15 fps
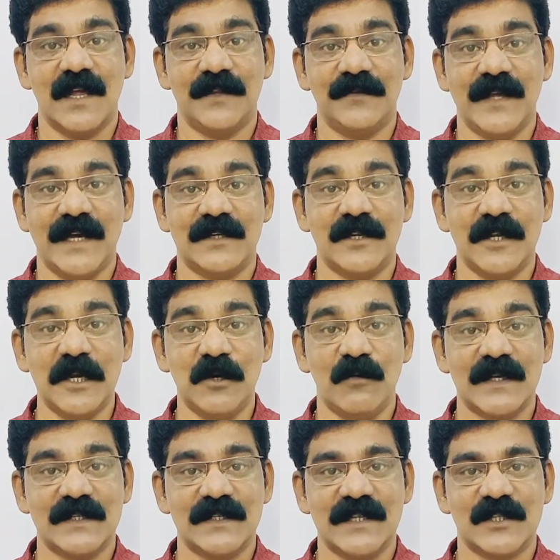that it
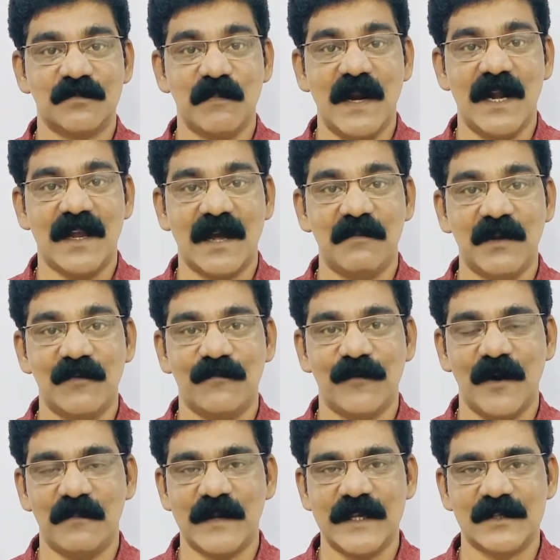was the smell coming
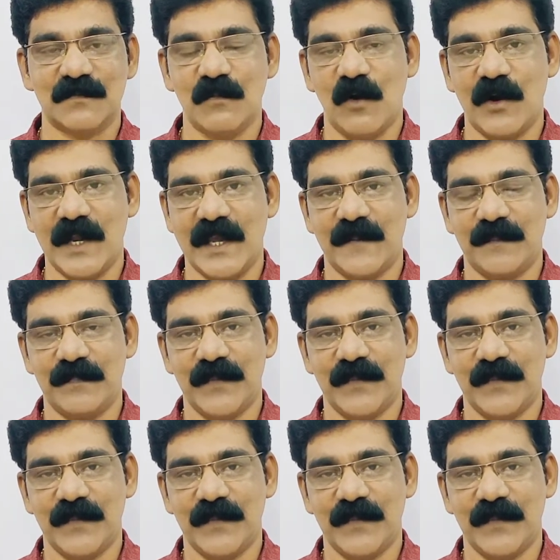from his body.